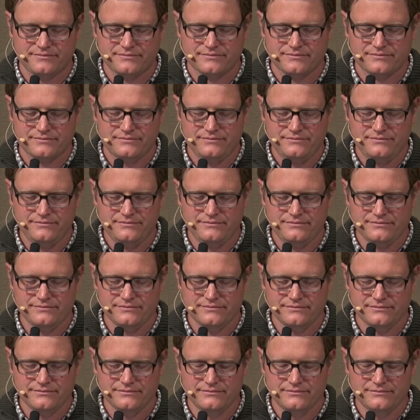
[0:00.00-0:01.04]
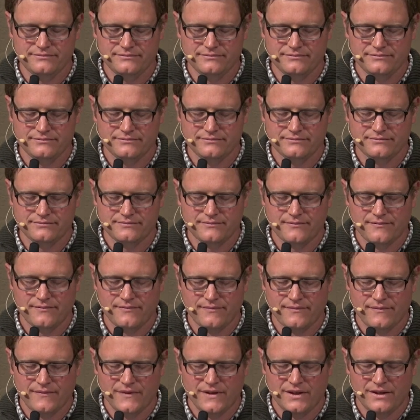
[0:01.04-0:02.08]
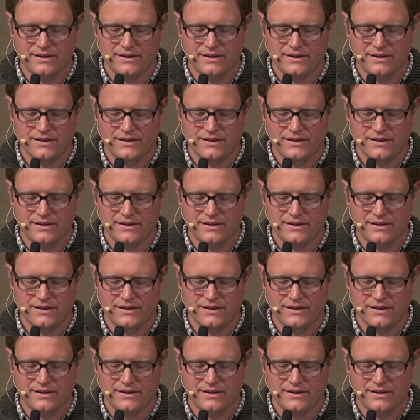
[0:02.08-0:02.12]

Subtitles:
Nothing is said.